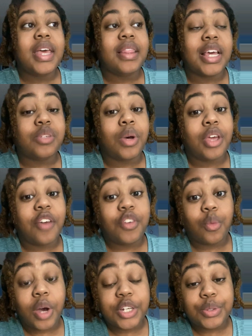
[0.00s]
That's why you have
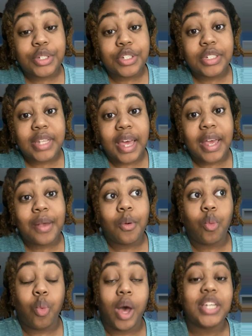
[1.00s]
to watch what you say,
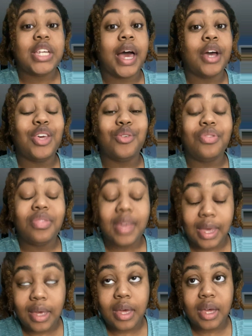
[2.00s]
watch how you
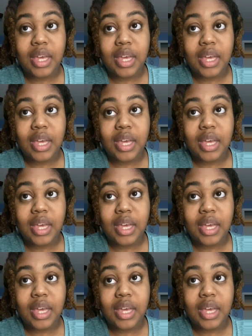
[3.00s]
think,